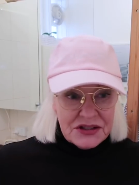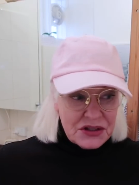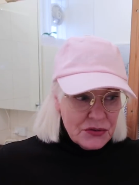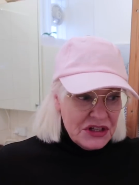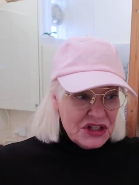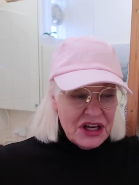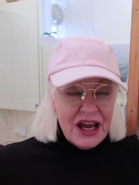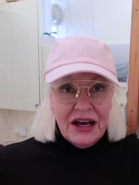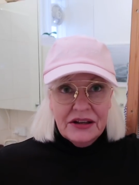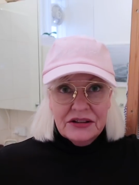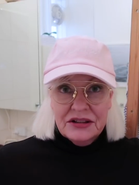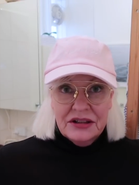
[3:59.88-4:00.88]
squeegee
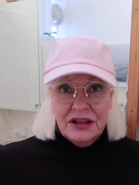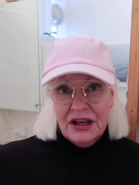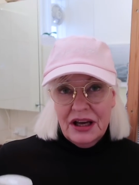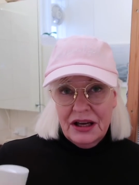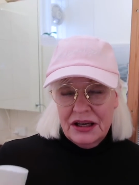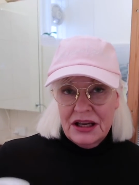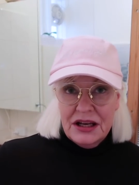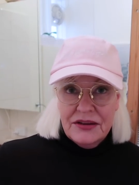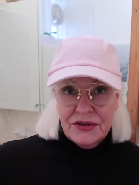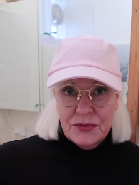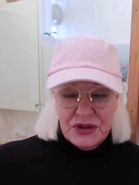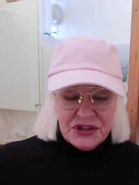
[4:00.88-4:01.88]
out any
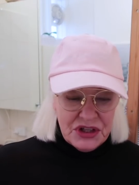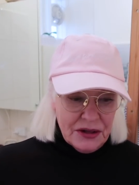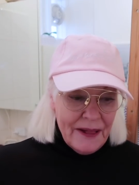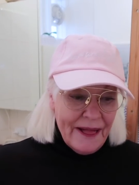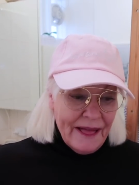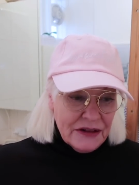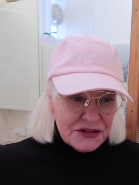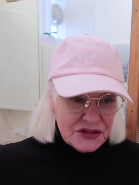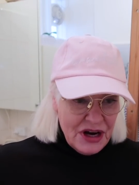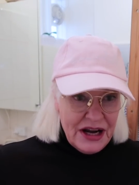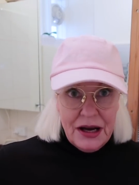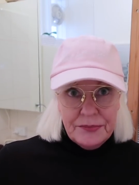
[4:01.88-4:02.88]
of the moisture,
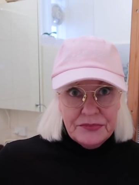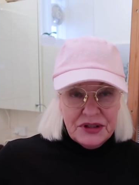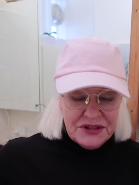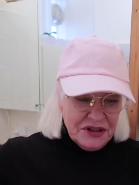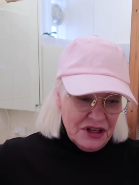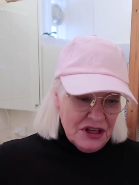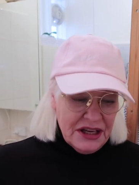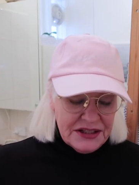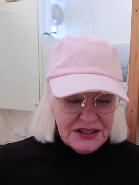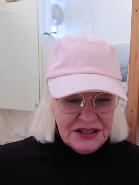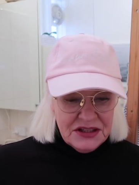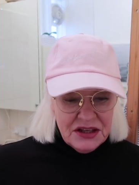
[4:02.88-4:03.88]
straight up, just the
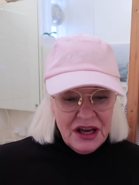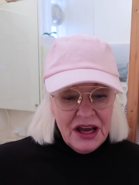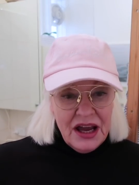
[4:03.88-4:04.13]
excess.